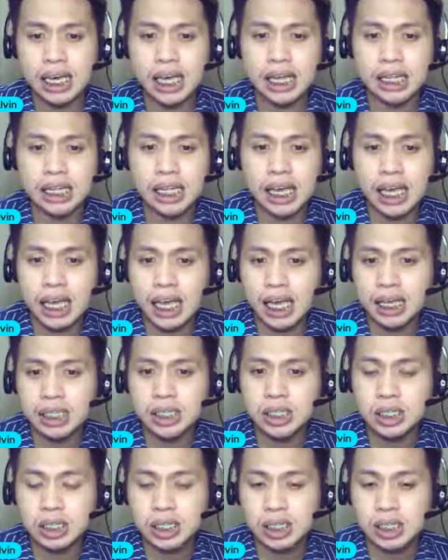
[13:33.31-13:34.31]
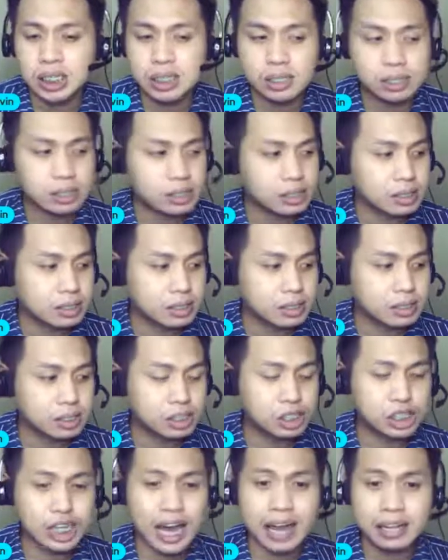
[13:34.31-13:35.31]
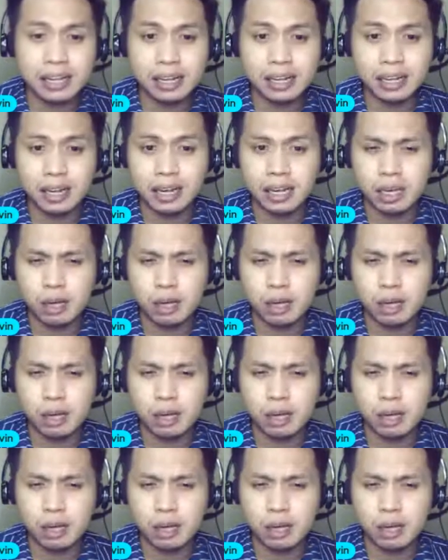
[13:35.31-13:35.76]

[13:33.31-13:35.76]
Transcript: it is channeling?